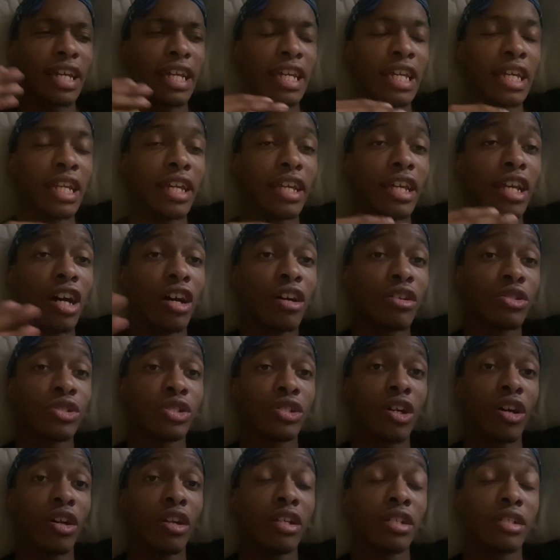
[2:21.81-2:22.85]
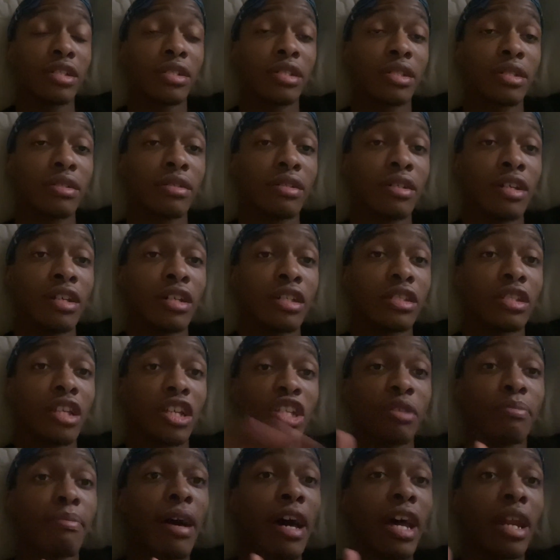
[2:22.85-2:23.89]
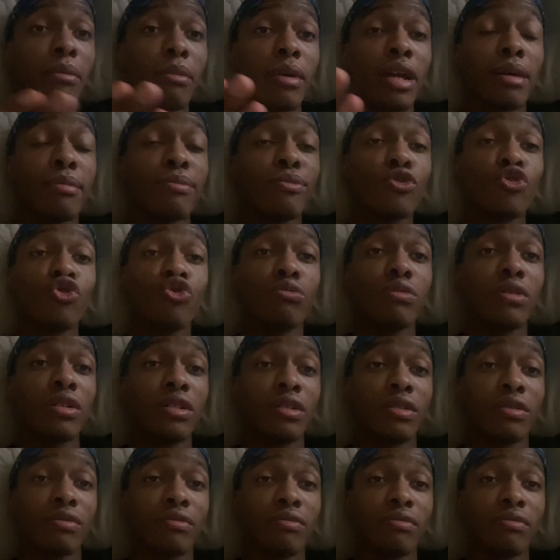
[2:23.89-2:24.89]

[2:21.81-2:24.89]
any y'all saw this the Spider-Man movie